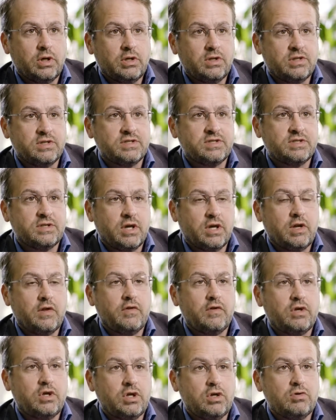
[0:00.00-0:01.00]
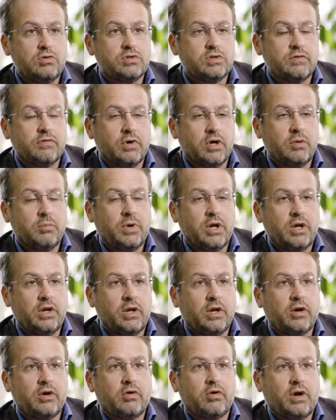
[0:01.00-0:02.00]
to study the use of unmanned
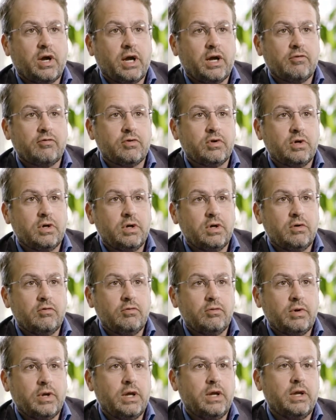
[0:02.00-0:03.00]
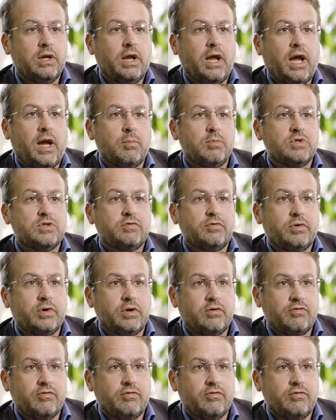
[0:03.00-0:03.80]
aircraft in atmospheric